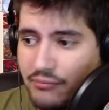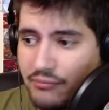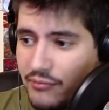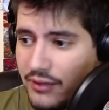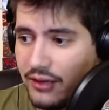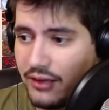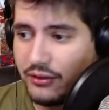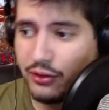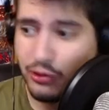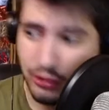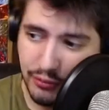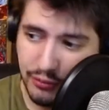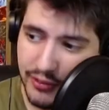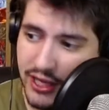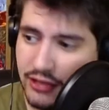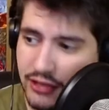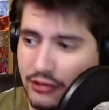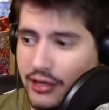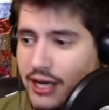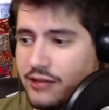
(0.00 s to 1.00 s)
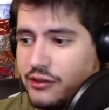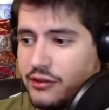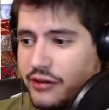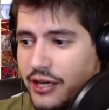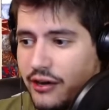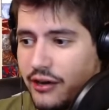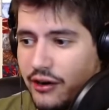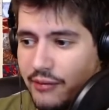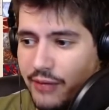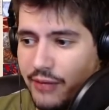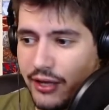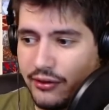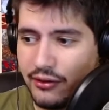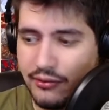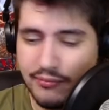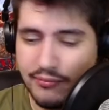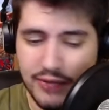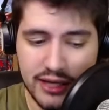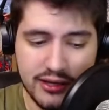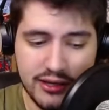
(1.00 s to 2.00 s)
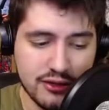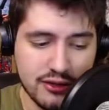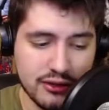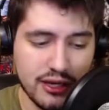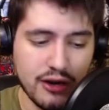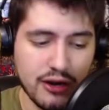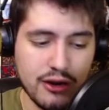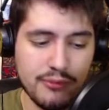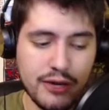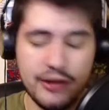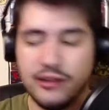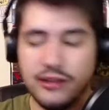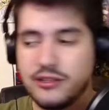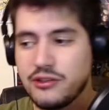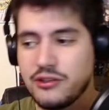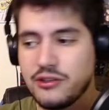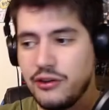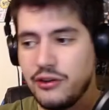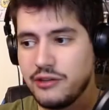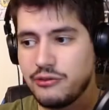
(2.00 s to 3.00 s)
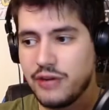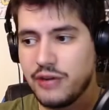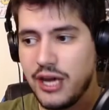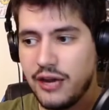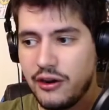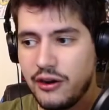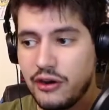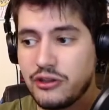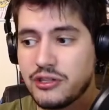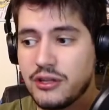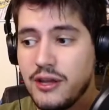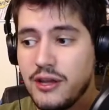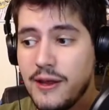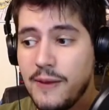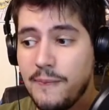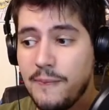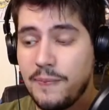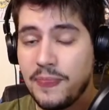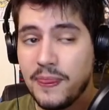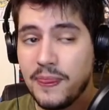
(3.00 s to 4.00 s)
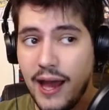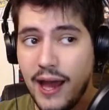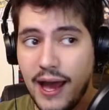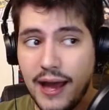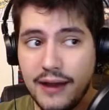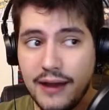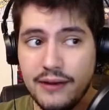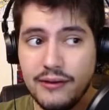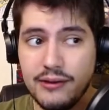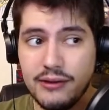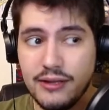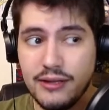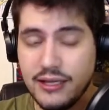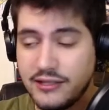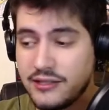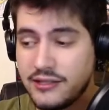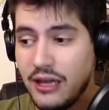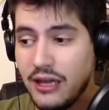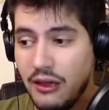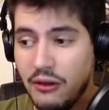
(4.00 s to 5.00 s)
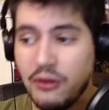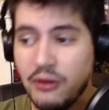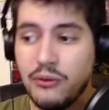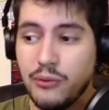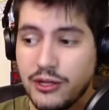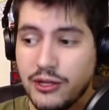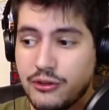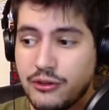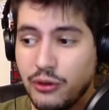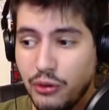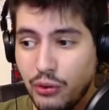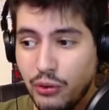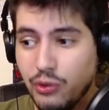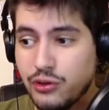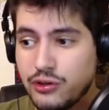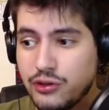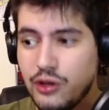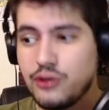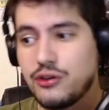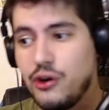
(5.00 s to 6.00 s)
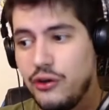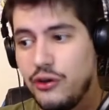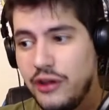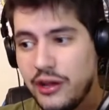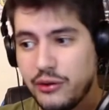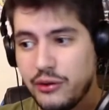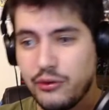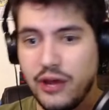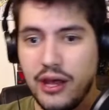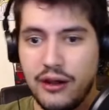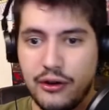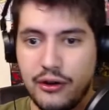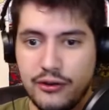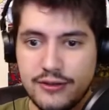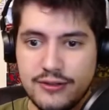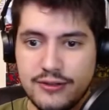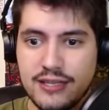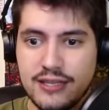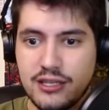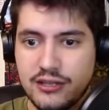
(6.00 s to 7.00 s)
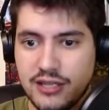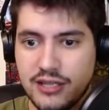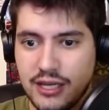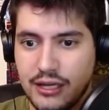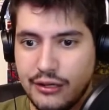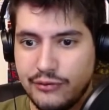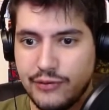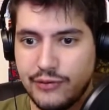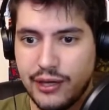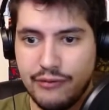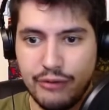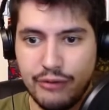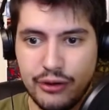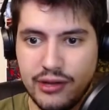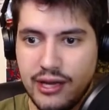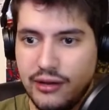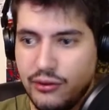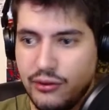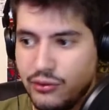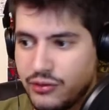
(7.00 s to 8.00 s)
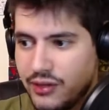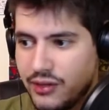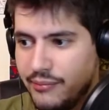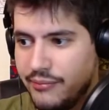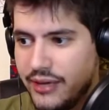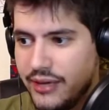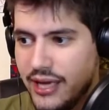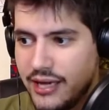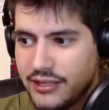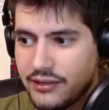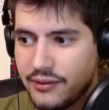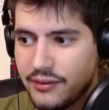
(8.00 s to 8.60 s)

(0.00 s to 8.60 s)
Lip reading: YouTube doesn't actually care about you. It doesn't care about its content creators, and it still wants to use those content creators as a shield whenever they do some BS.